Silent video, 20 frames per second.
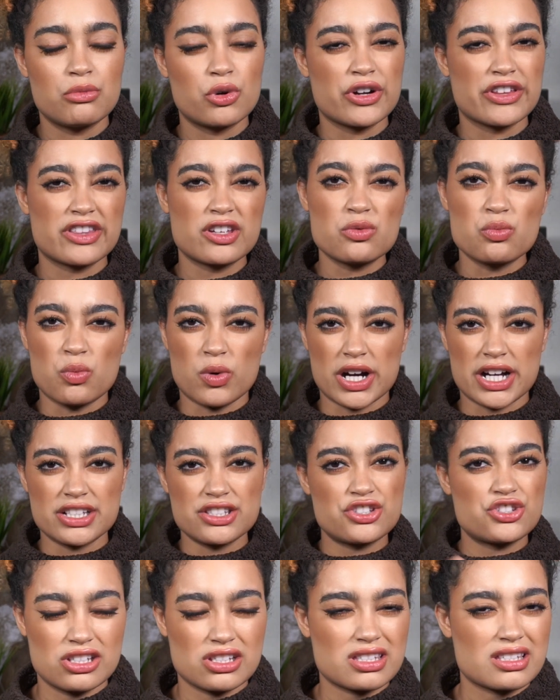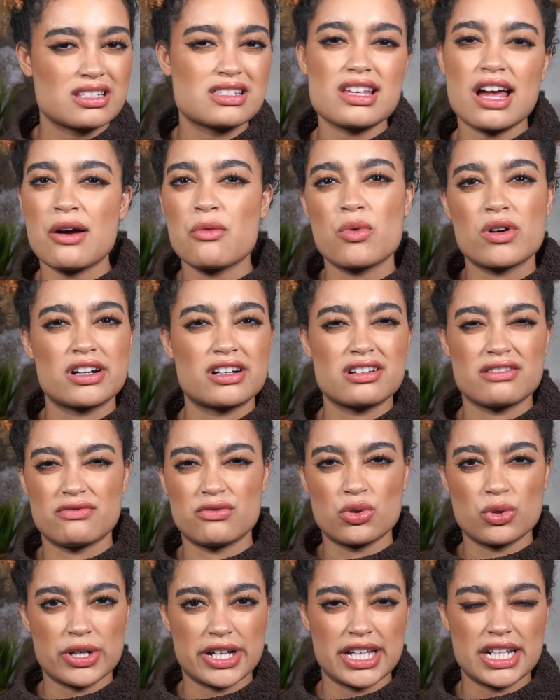more than once just because I wanted to
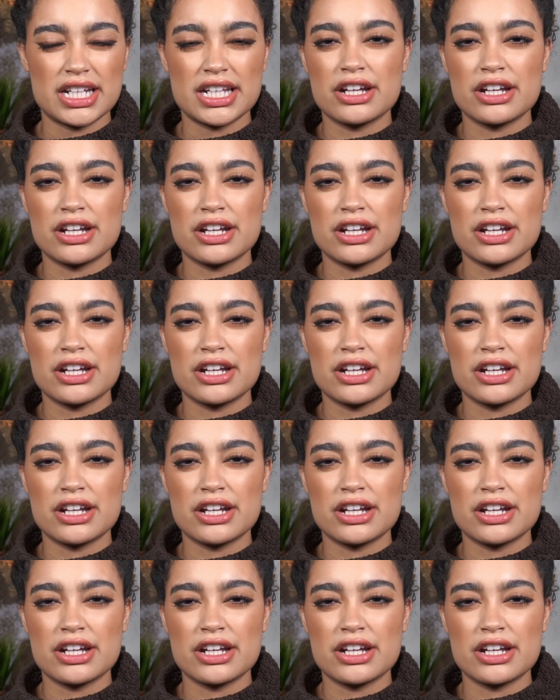avoid